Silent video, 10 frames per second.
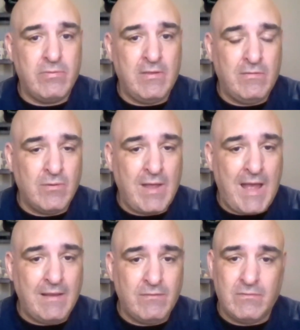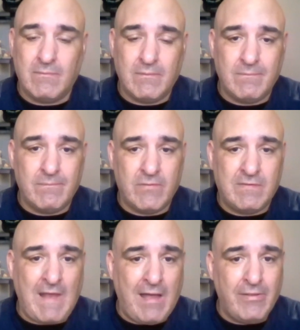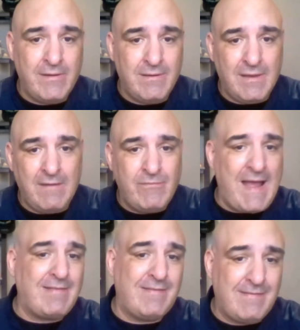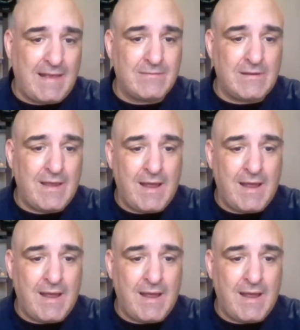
These two guys, solid if not sexy.